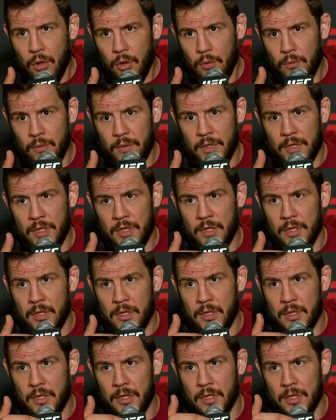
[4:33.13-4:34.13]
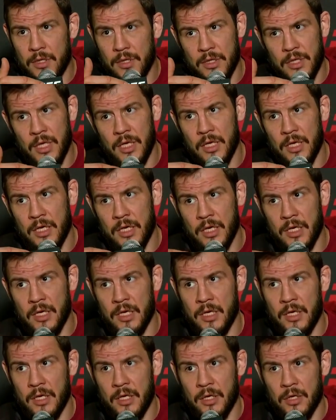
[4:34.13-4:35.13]
we take
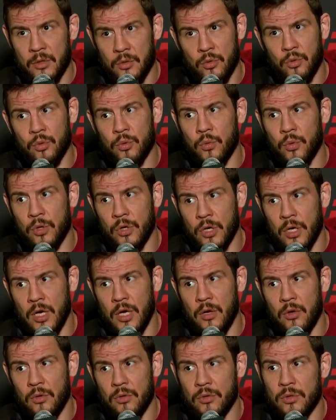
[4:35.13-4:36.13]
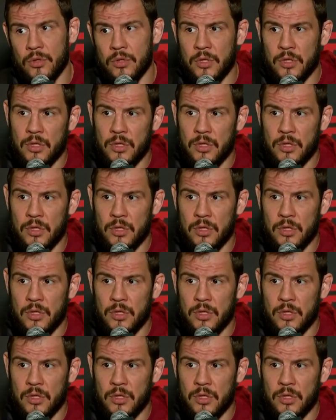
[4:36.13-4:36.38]
a good workout.